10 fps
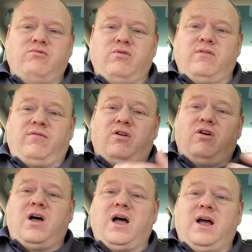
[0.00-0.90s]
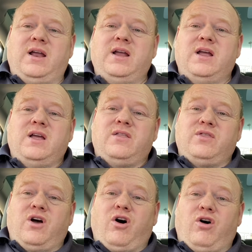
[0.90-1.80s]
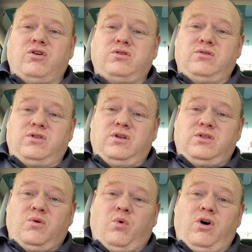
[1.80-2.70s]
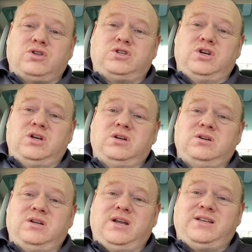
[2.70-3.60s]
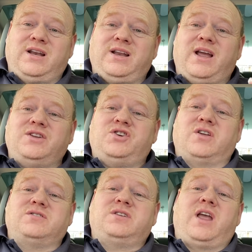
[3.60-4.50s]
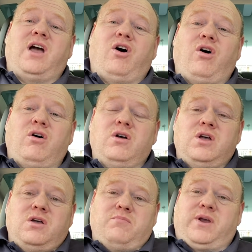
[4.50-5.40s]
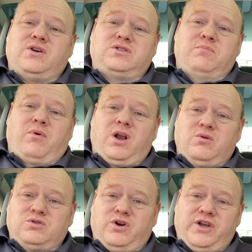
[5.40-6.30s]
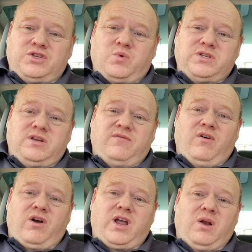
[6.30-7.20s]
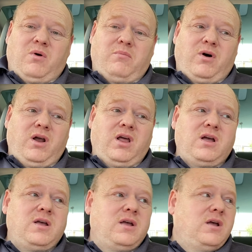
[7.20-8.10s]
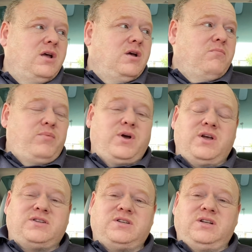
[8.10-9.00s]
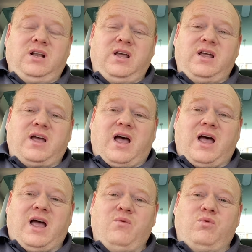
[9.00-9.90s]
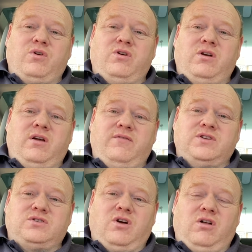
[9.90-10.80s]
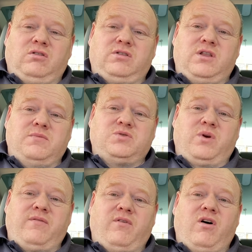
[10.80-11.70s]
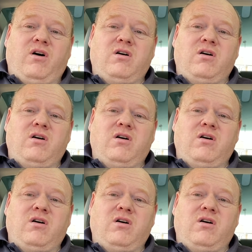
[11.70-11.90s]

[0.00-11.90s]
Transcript: flow high, the water, it didn't get a chance to get hot because the boiler was only a 24 kilowatt boiler. Personally, I wouldn't have installed them a 24.